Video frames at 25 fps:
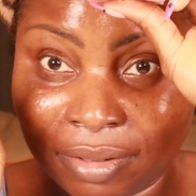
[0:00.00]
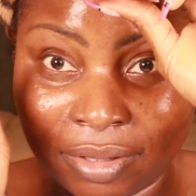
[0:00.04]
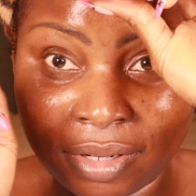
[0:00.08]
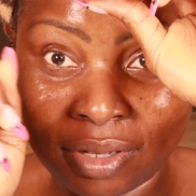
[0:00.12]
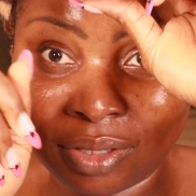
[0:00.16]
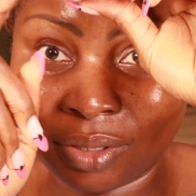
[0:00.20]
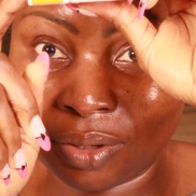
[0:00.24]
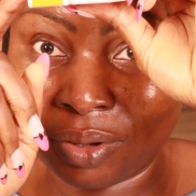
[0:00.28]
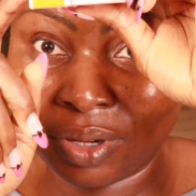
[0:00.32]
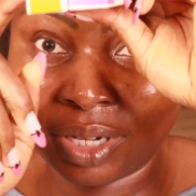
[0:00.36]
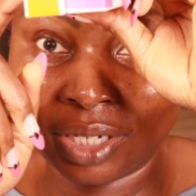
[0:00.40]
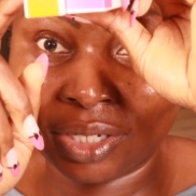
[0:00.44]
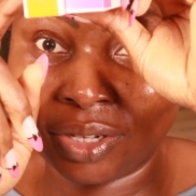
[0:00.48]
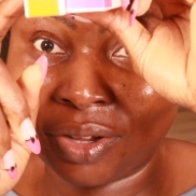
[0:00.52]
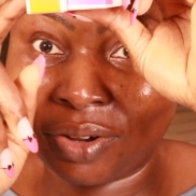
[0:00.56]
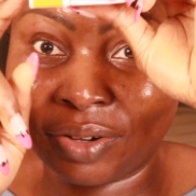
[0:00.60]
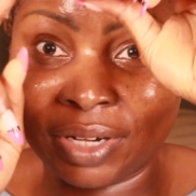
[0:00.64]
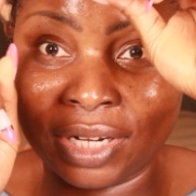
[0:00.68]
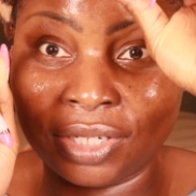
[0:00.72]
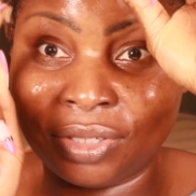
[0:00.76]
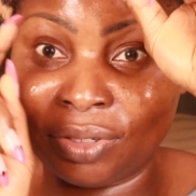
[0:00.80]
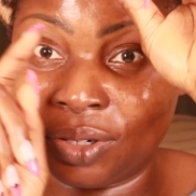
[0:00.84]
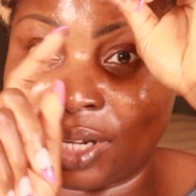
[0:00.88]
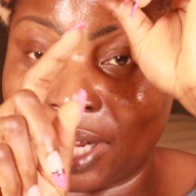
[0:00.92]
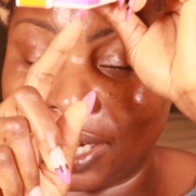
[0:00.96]
This only the
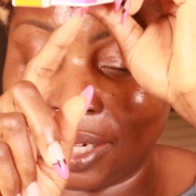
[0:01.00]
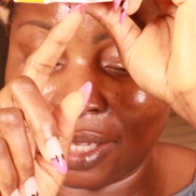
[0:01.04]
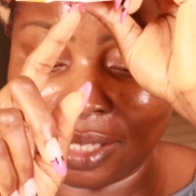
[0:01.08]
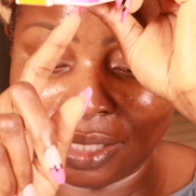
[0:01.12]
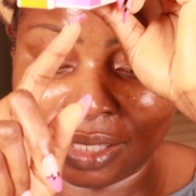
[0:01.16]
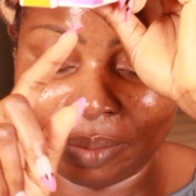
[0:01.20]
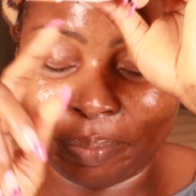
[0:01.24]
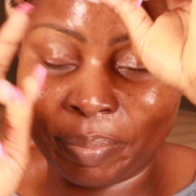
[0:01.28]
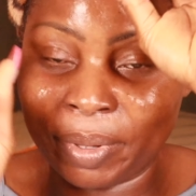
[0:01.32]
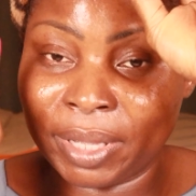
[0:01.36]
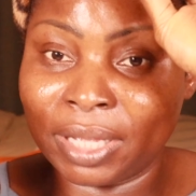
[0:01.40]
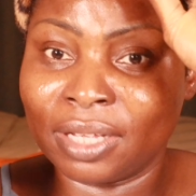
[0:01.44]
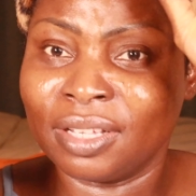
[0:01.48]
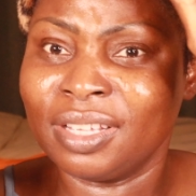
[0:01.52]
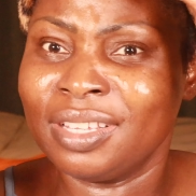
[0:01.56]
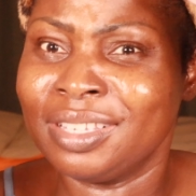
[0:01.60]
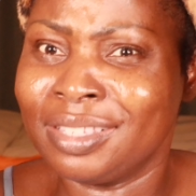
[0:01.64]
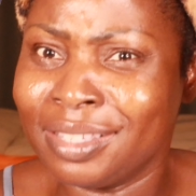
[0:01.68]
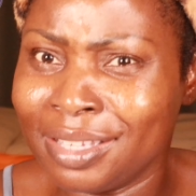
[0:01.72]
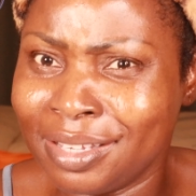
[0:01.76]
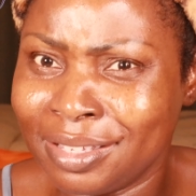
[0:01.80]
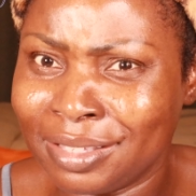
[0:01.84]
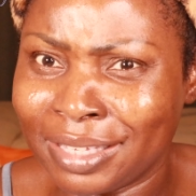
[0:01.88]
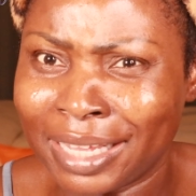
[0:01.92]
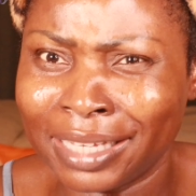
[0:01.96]
orange you get is the pink.
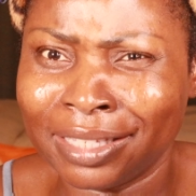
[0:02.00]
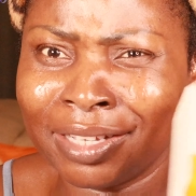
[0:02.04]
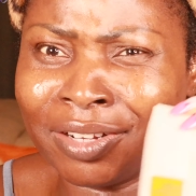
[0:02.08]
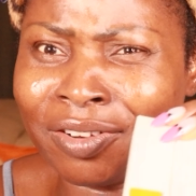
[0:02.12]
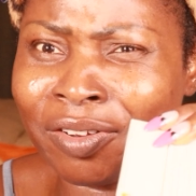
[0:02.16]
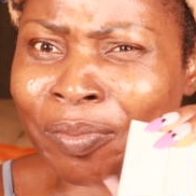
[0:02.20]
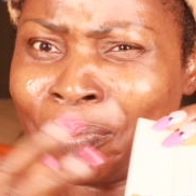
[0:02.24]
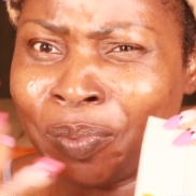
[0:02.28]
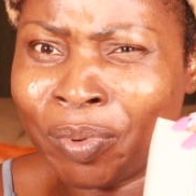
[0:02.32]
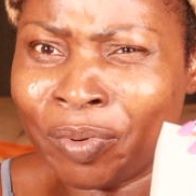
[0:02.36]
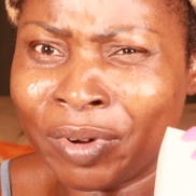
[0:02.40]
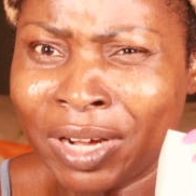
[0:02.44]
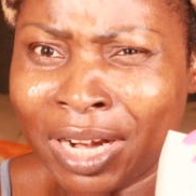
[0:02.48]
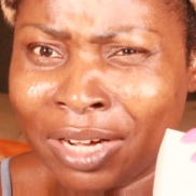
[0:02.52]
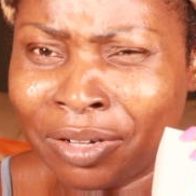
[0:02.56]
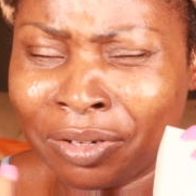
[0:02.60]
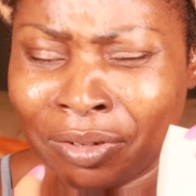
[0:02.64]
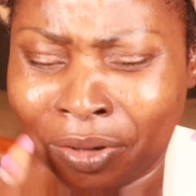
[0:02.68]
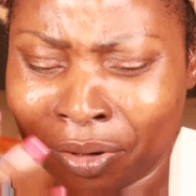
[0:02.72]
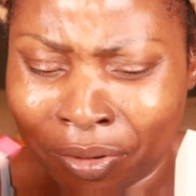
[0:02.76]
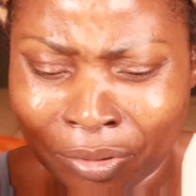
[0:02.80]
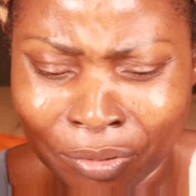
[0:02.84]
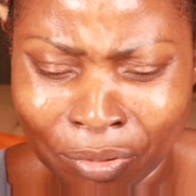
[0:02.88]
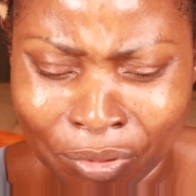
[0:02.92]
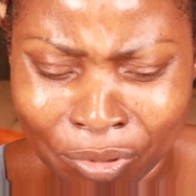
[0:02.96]
It's easier instead of
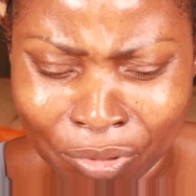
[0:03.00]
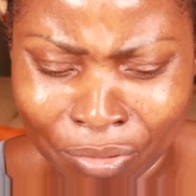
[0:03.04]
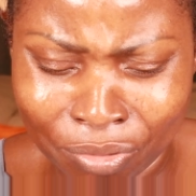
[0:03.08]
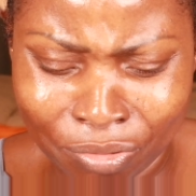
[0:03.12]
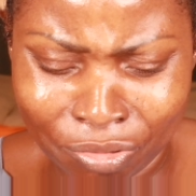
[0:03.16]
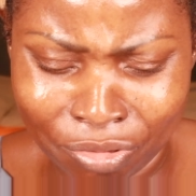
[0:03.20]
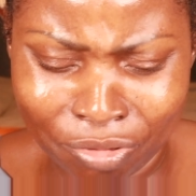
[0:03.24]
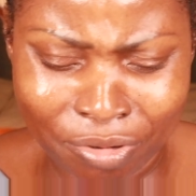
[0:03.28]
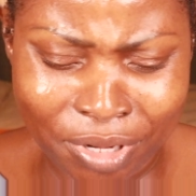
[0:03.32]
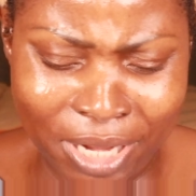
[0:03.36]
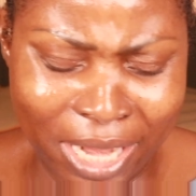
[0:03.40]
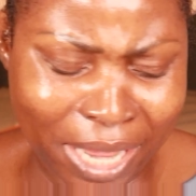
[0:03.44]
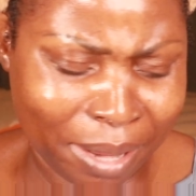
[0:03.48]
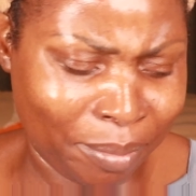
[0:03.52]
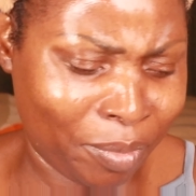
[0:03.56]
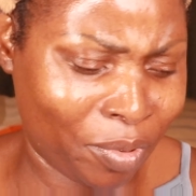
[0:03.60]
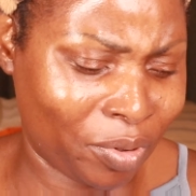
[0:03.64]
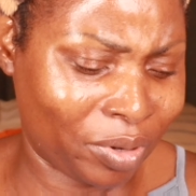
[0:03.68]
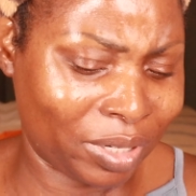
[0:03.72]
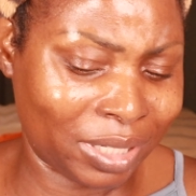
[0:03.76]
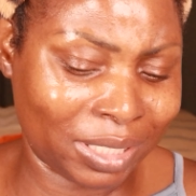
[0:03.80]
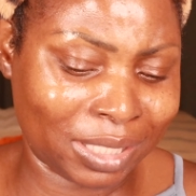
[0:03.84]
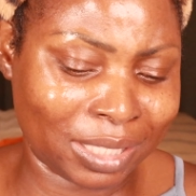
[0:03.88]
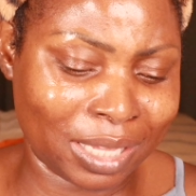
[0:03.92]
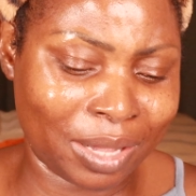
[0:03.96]
pronouncing those name.
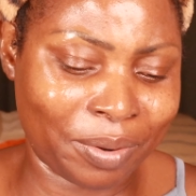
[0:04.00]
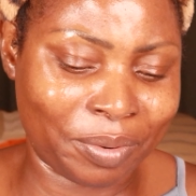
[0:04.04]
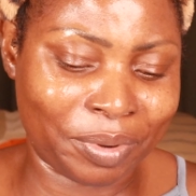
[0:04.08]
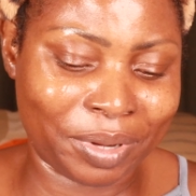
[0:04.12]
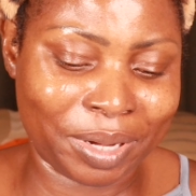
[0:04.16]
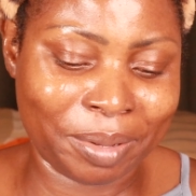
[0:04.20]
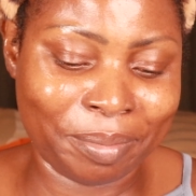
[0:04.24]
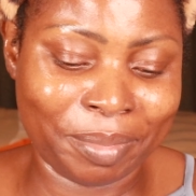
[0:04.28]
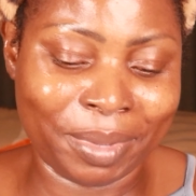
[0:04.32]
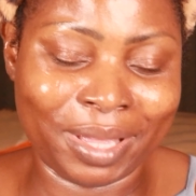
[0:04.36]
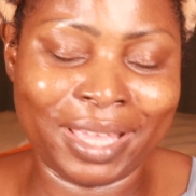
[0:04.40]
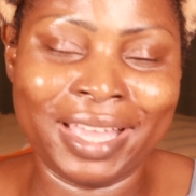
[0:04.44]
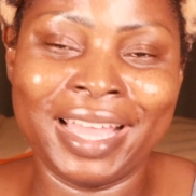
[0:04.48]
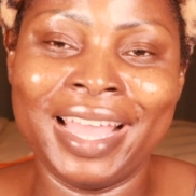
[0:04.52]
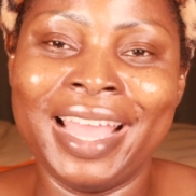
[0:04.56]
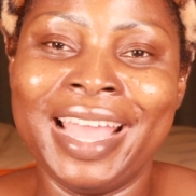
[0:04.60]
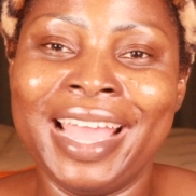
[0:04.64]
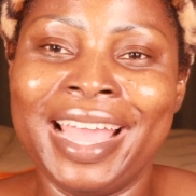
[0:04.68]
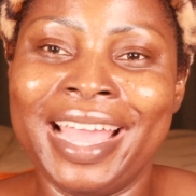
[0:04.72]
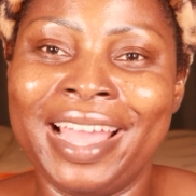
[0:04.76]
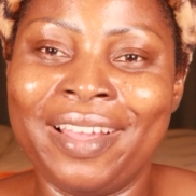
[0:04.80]
You understand what I mean?